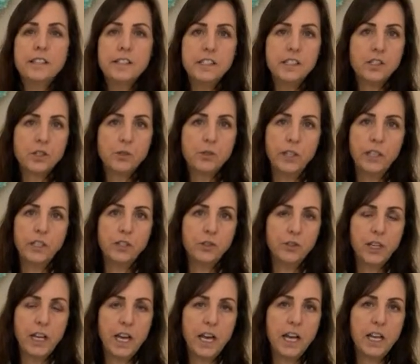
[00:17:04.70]
is going to
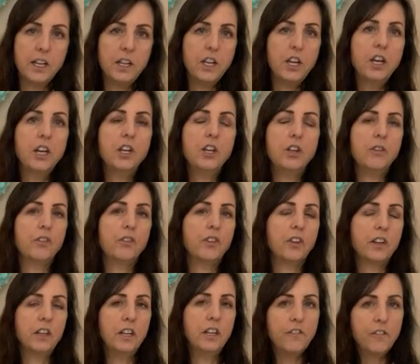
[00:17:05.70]
get you
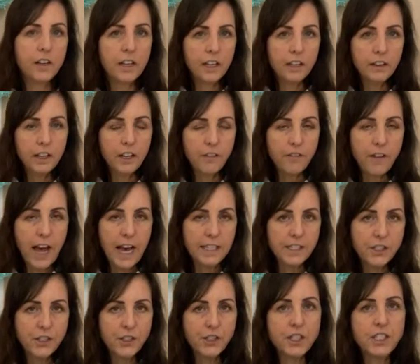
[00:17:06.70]
significantly
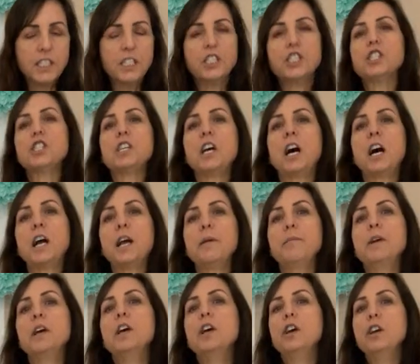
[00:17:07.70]
faster stitch time.